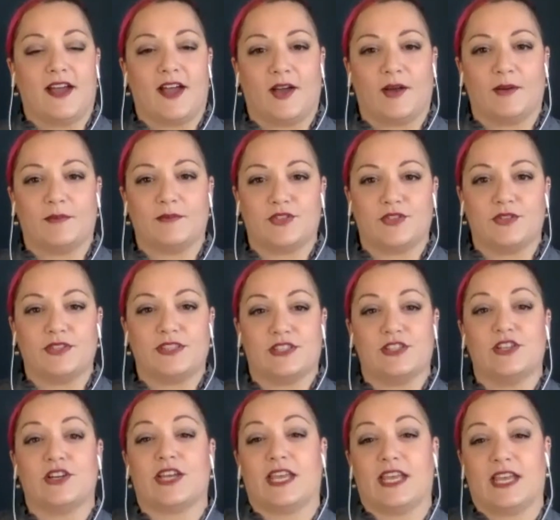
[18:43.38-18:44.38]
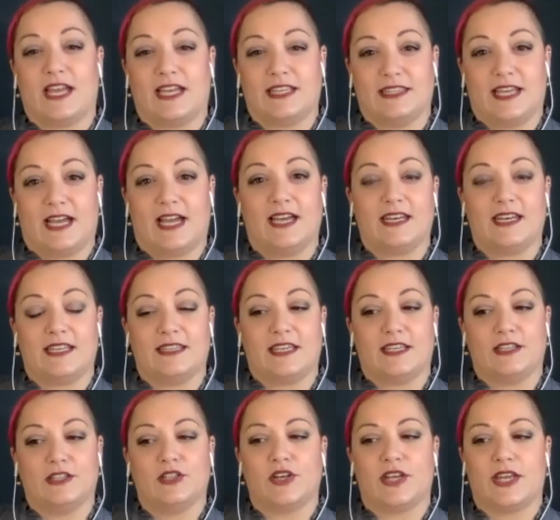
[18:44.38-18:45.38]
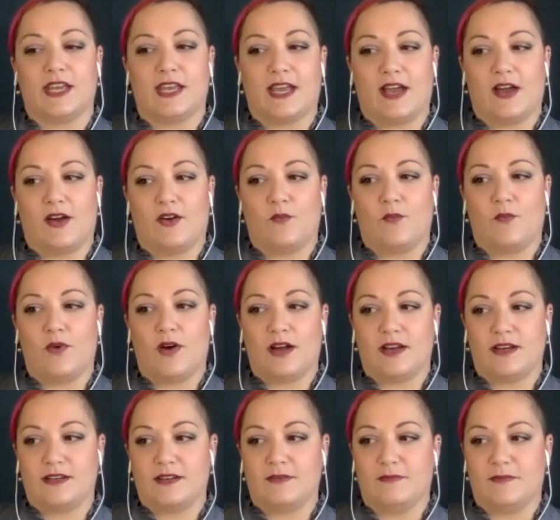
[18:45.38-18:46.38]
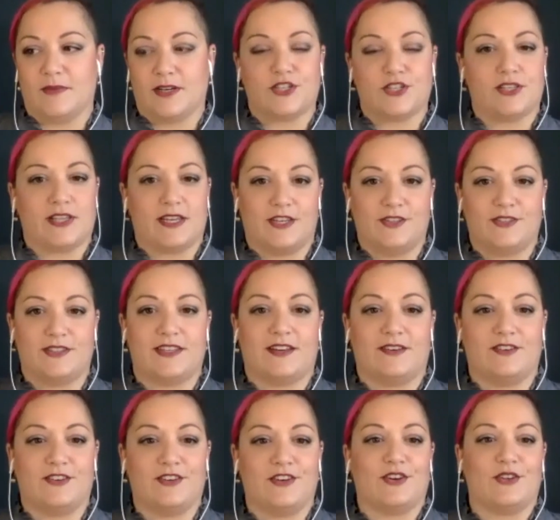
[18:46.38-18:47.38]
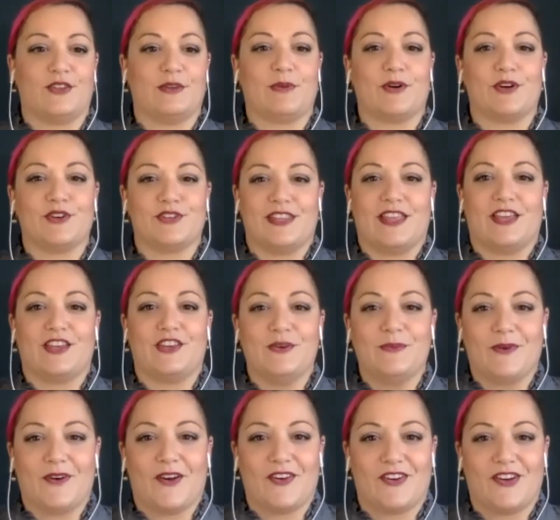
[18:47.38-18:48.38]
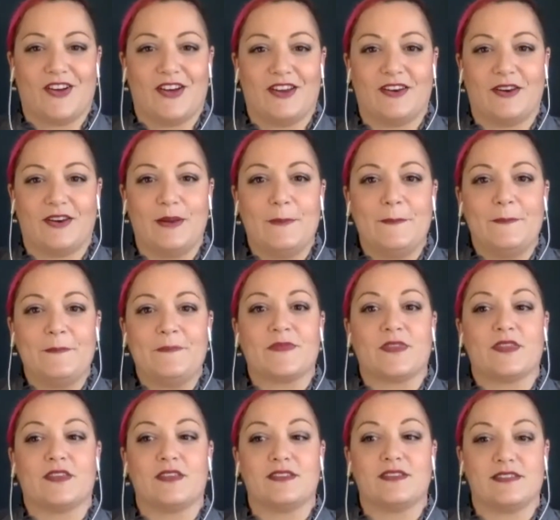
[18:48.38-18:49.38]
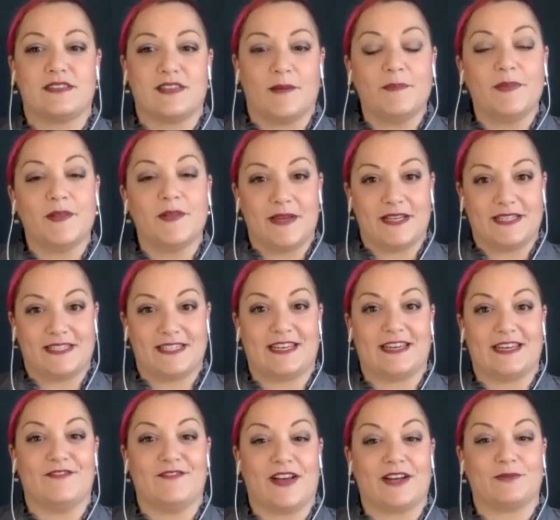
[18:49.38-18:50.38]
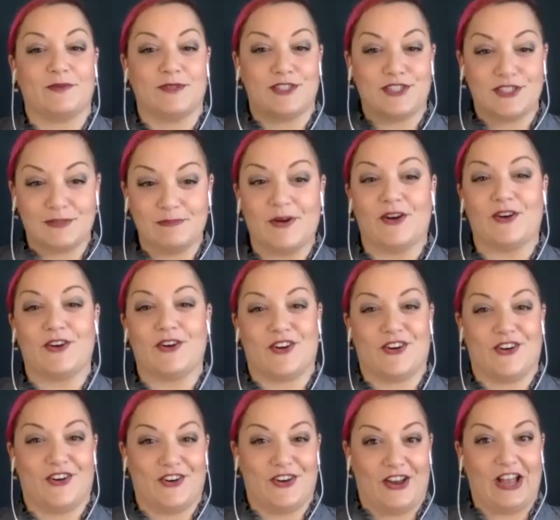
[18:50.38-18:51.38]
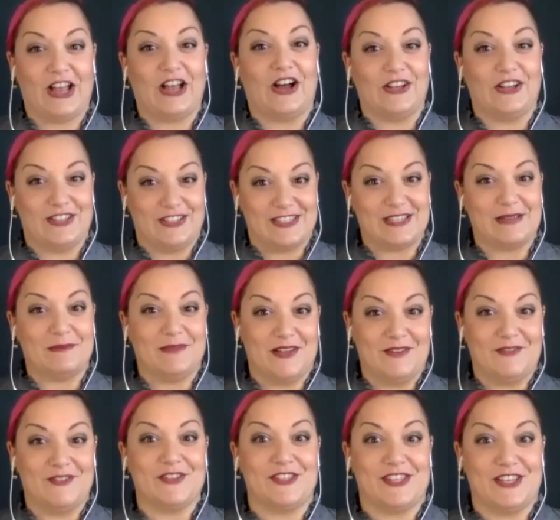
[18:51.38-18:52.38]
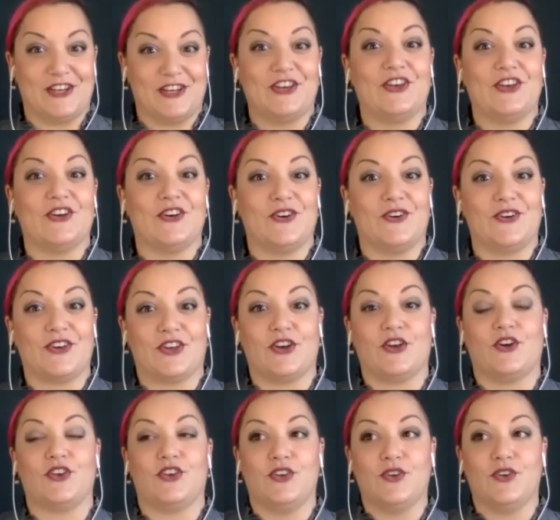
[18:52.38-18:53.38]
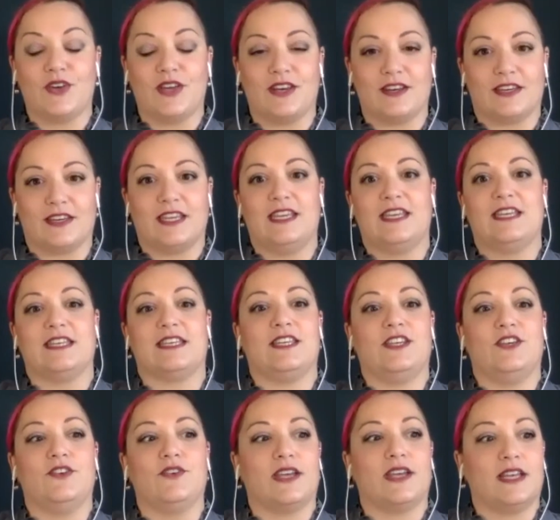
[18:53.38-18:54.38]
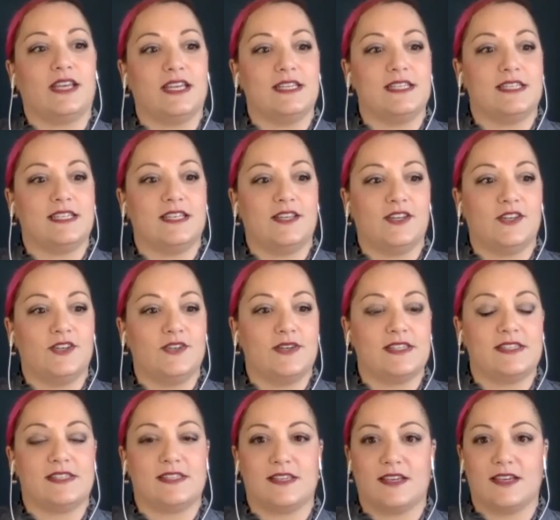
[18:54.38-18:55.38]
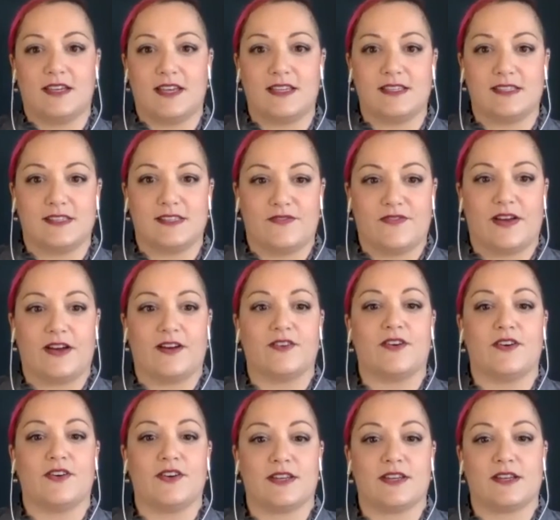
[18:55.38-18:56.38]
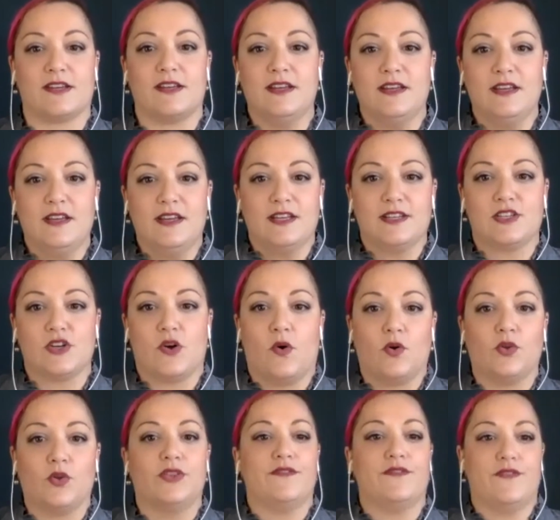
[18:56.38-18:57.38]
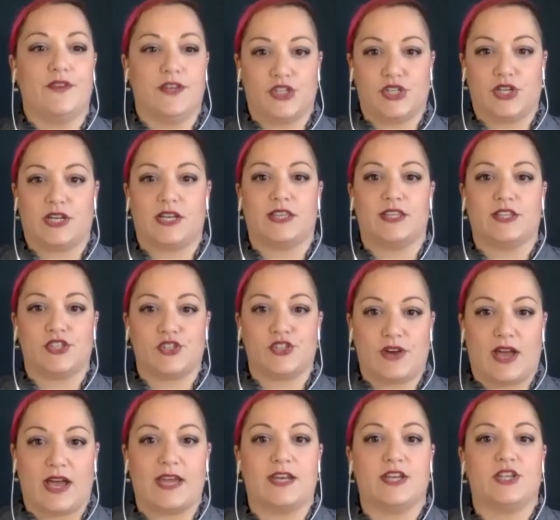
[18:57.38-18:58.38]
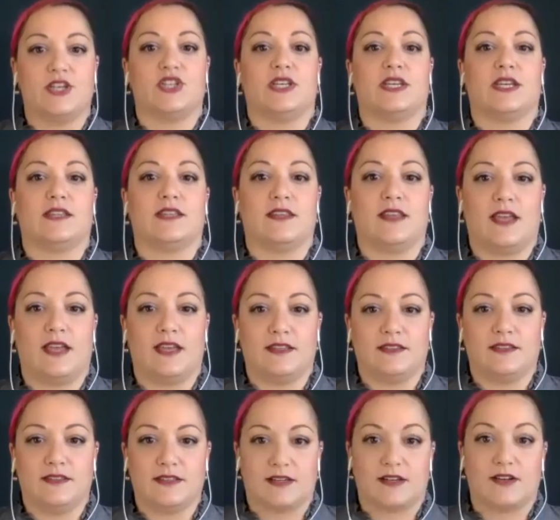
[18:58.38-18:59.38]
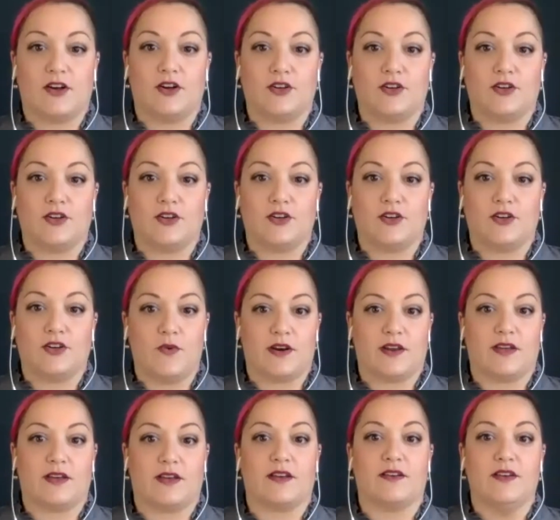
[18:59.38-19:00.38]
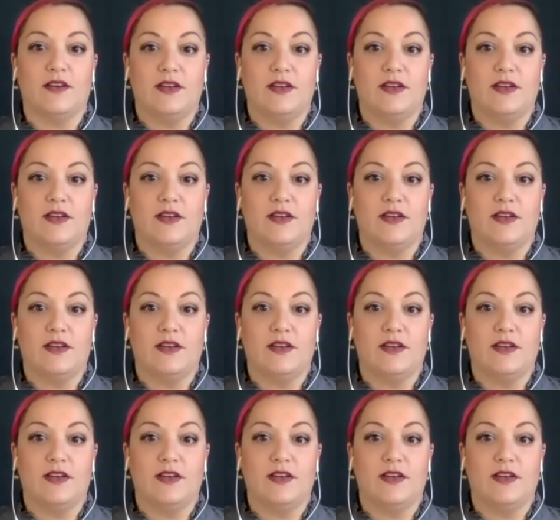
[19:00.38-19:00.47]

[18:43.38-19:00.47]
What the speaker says: So it's looking at that, and then looking at what, much like you said, the person that you brought on supplemented, in fact was smarter on some levels than you can continue as the founder to hold the vision and the strategy and the culture that you want to